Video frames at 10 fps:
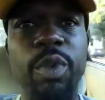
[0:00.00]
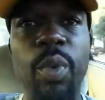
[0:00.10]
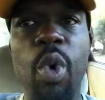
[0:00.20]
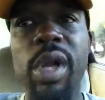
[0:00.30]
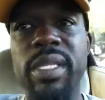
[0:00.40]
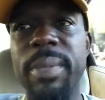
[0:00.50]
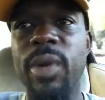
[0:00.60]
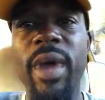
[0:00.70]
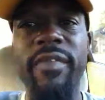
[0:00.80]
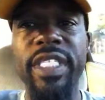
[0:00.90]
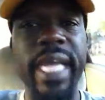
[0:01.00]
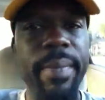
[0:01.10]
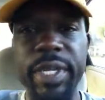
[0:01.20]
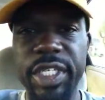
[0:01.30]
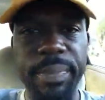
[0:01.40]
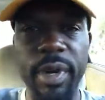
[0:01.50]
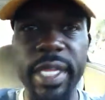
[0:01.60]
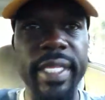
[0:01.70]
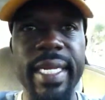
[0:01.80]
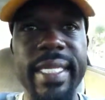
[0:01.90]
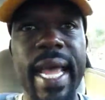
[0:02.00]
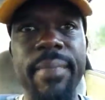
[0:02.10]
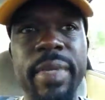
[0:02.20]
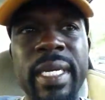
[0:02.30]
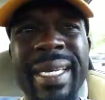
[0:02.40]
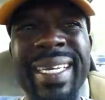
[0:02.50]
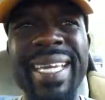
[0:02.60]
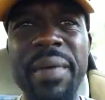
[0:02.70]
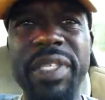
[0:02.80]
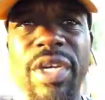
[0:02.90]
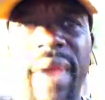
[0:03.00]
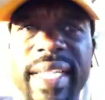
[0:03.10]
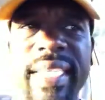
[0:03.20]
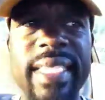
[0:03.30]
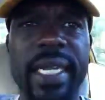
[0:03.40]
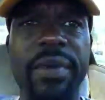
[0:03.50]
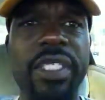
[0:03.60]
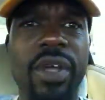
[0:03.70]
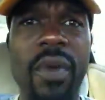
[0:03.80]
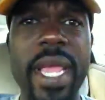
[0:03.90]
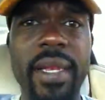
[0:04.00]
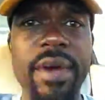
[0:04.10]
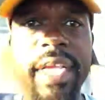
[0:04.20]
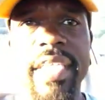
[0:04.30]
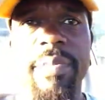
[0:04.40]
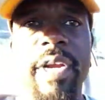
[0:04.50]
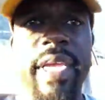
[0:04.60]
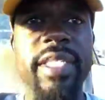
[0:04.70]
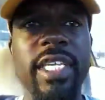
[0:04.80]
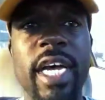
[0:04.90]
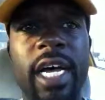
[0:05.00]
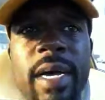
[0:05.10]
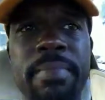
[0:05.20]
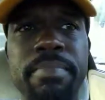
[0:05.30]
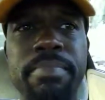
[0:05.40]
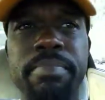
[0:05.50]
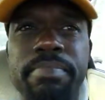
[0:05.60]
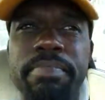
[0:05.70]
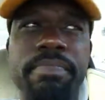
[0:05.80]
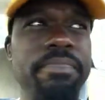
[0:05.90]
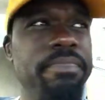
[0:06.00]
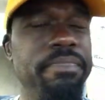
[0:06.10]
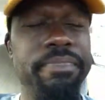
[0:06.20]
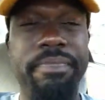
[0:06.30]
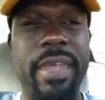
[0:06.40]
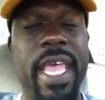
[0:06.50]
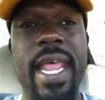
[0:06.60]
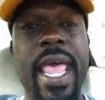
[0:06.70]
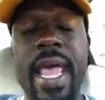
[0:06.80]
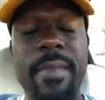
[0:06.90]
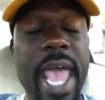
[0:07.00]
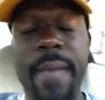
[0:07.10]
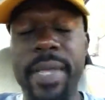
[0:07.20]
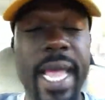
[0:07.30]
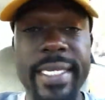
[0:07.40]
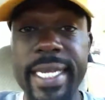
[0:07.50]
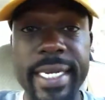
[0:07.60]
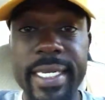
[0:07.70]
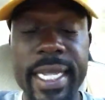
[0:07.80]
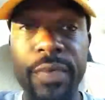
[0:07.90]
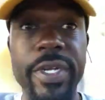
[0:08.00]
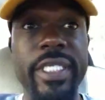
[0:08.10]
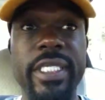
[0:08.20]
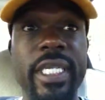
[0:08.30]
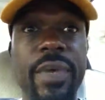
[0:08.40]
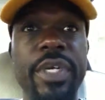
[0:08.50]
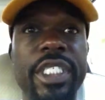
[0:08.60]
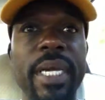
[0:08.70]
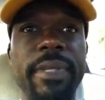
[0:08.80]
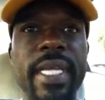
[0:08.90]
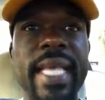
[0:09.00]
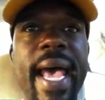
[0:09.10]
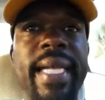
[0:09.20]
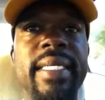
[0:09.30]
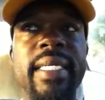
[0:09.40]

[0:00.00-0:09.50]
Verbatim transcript: reward them in the way of a championship or anything like that. It was a great season. It was a great learning experience. Um, And hey, I'm happy I did it. It was it was something that